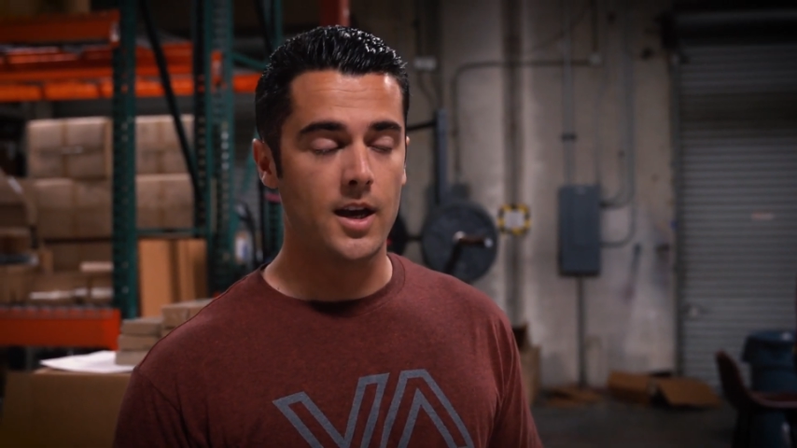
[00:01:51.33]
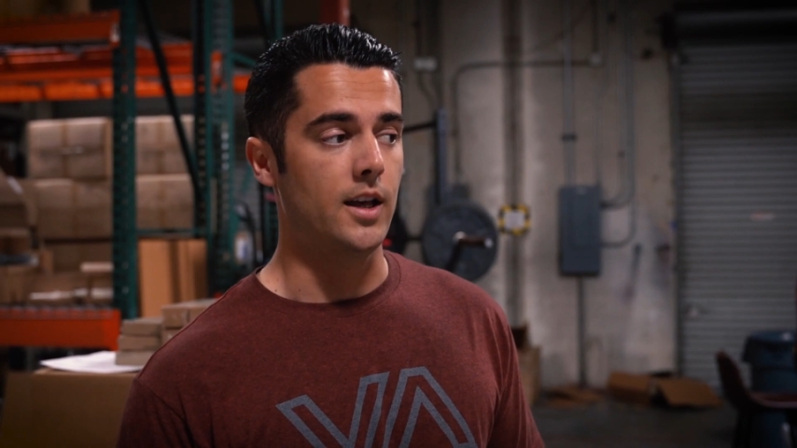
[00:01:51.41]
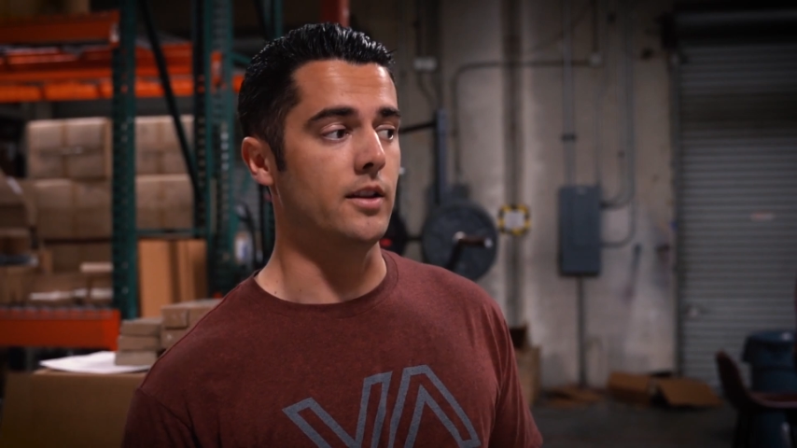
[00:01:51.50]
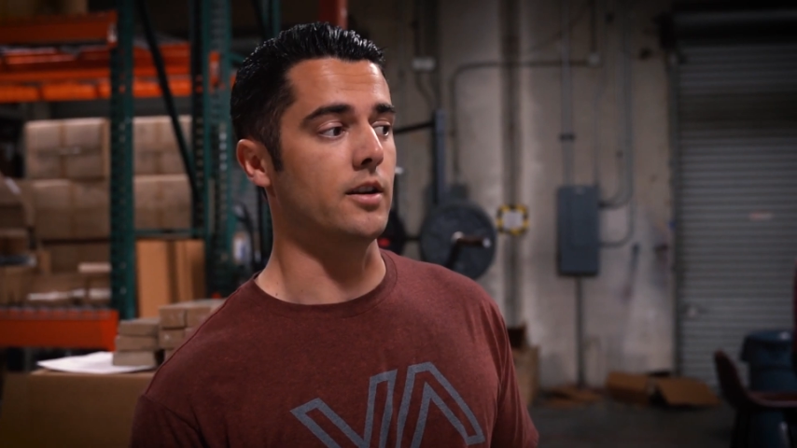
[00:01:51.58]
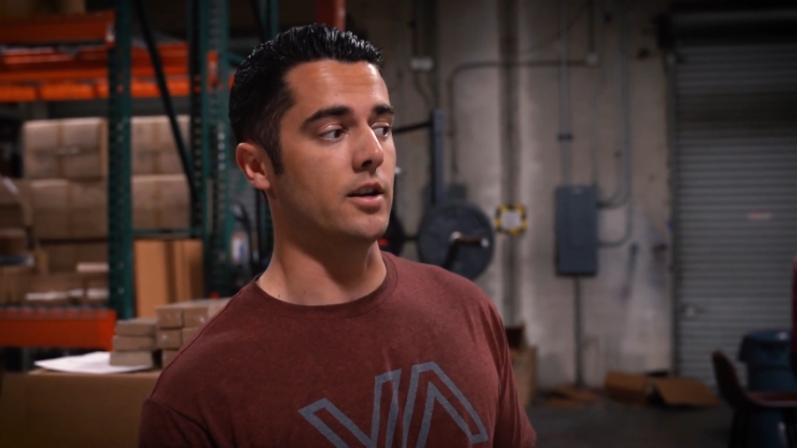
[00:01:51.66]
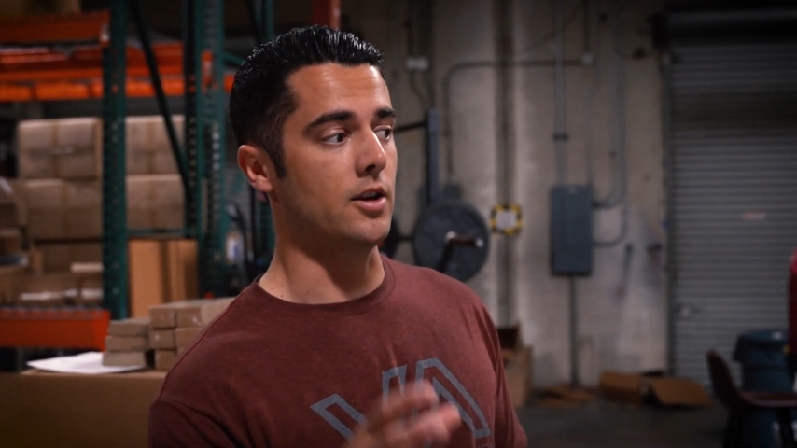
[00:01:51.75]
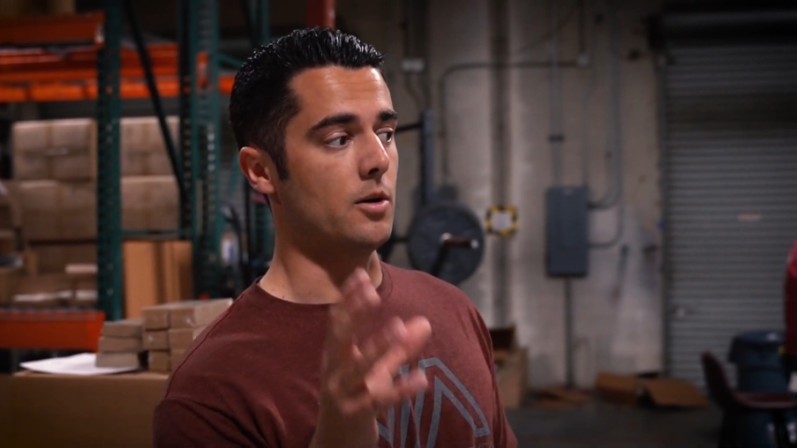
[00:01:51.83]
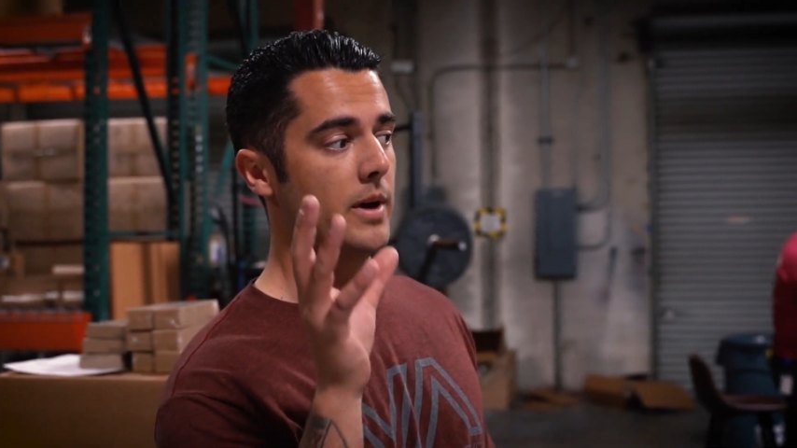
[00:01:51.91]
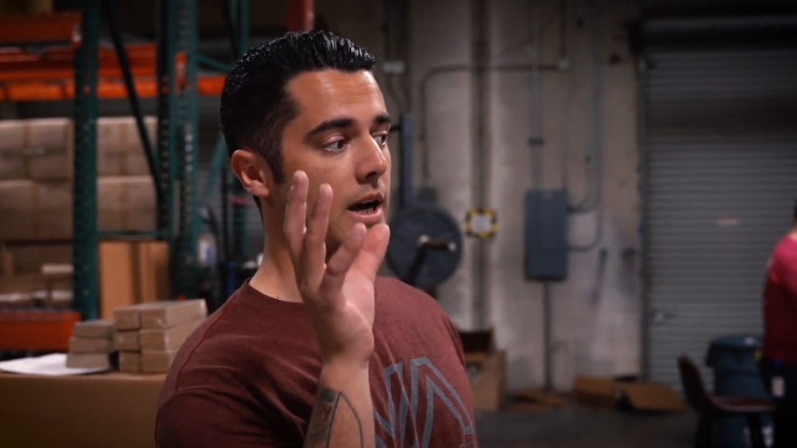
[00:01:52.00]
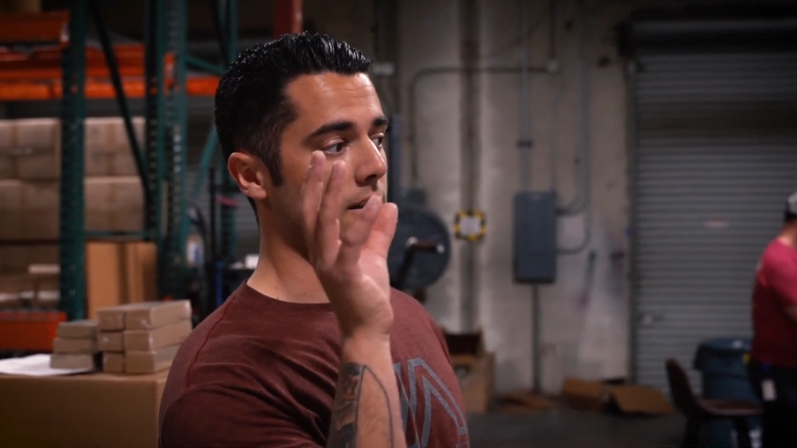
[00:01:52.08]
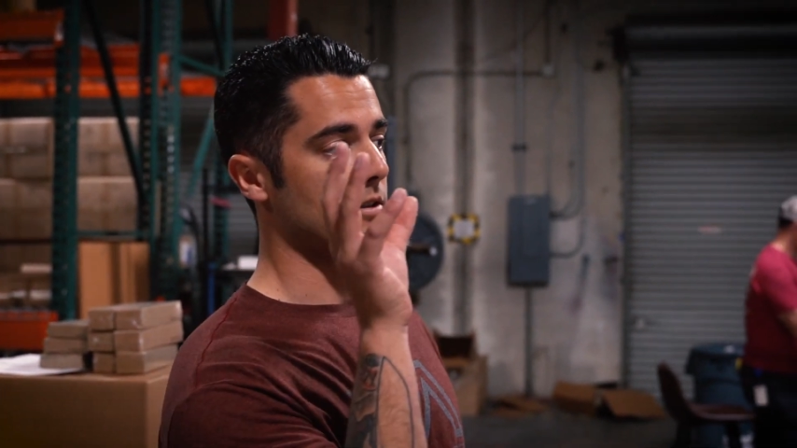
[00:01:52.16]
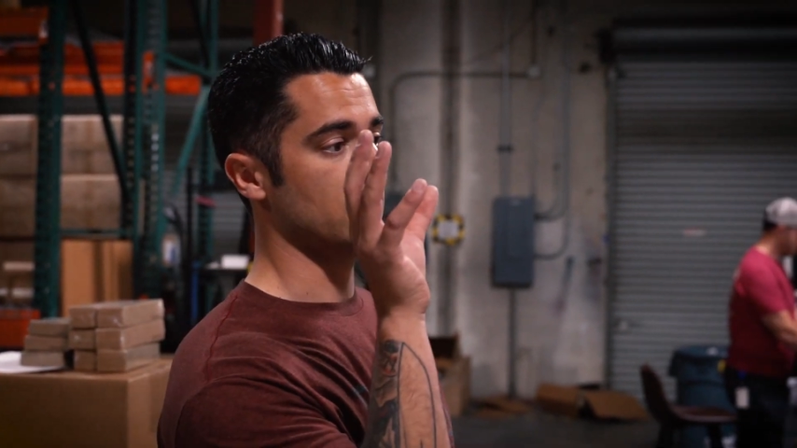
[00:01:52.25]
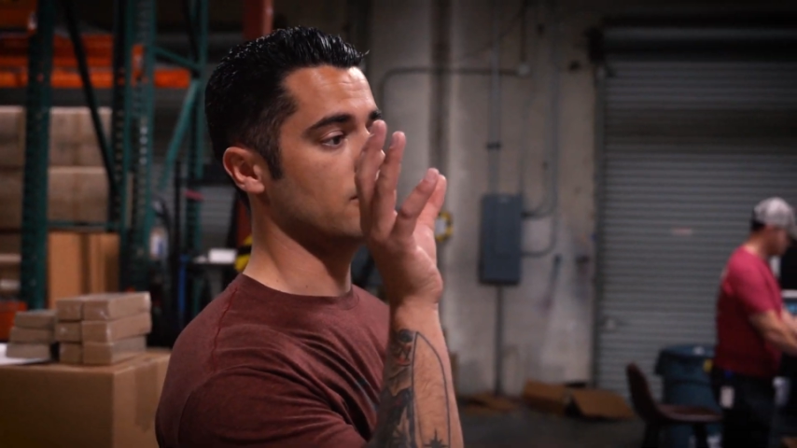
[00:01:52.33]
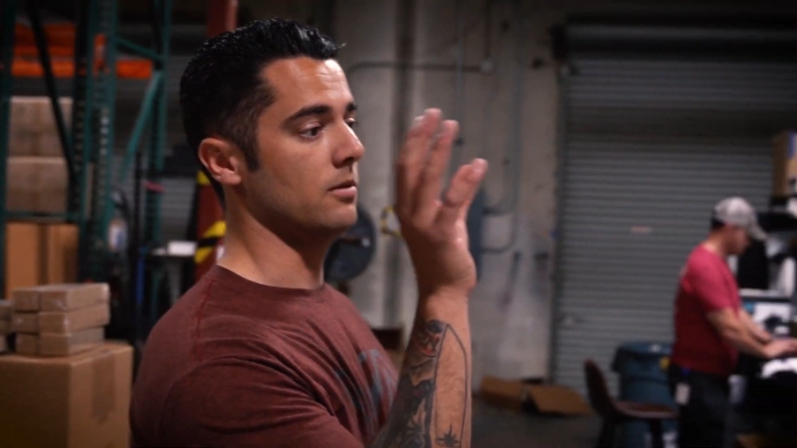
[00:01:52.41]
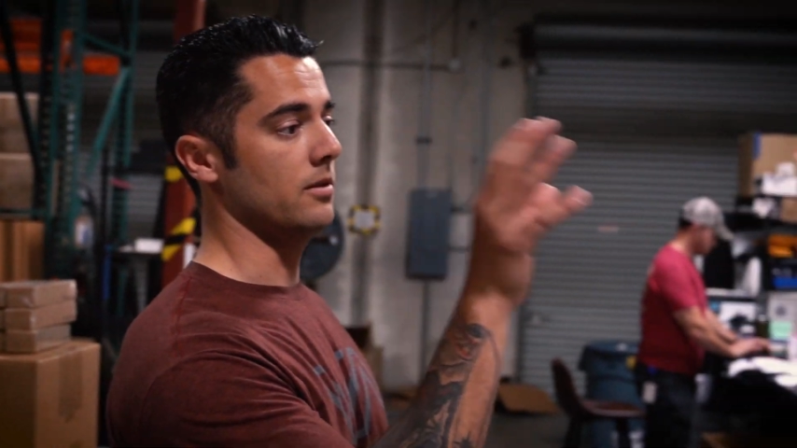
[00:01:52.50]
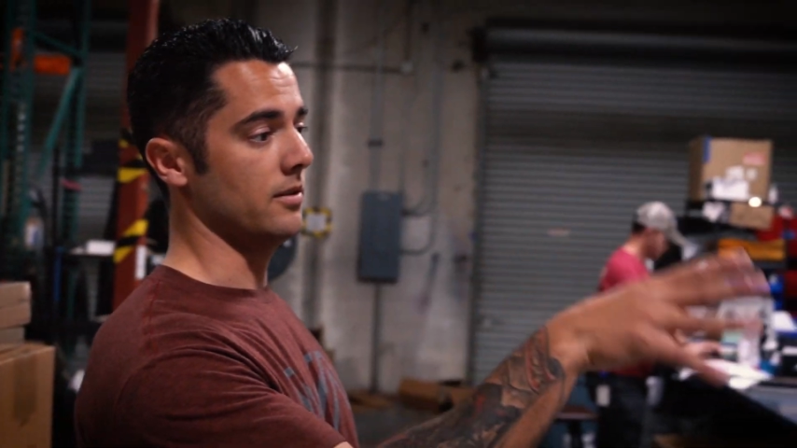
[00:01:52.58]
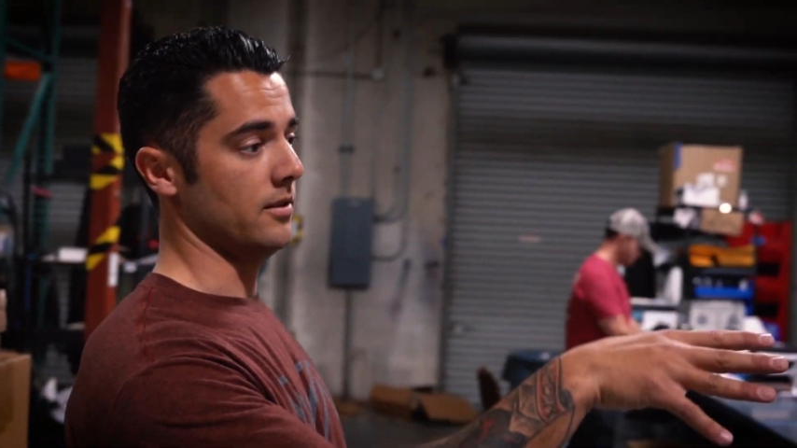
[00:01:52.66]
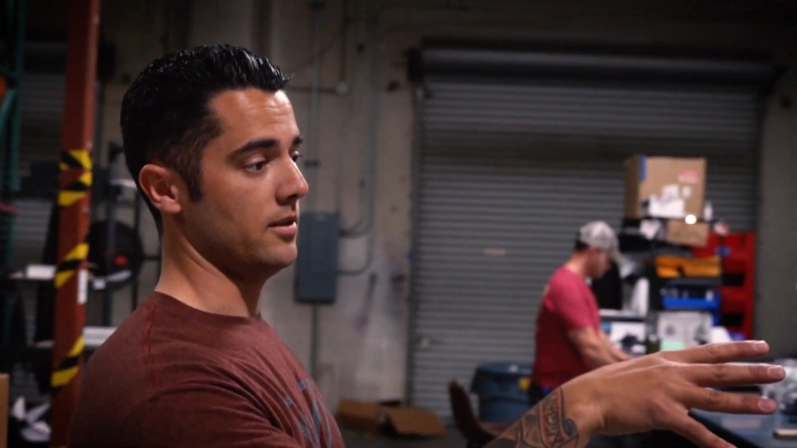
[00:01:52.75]
and they're going to go back
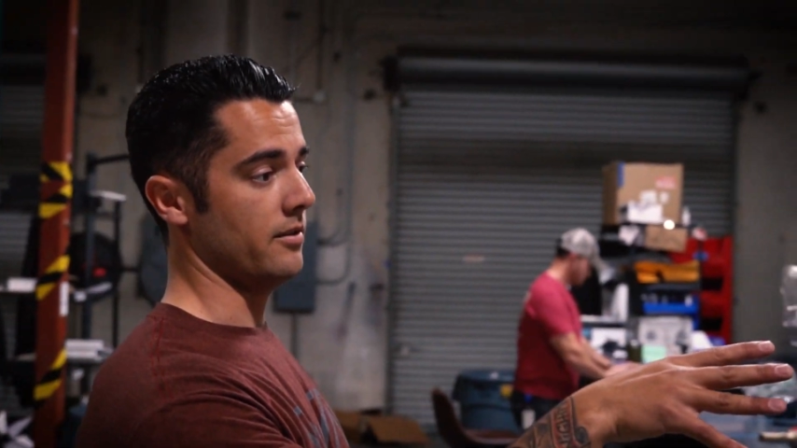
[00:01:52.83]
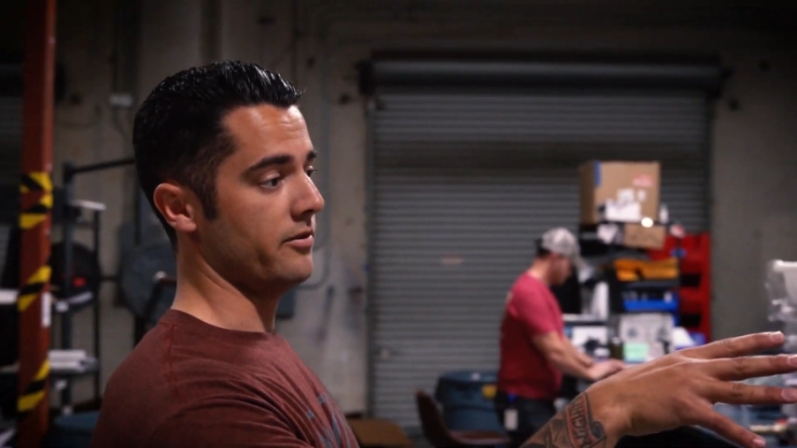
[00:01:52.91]
to the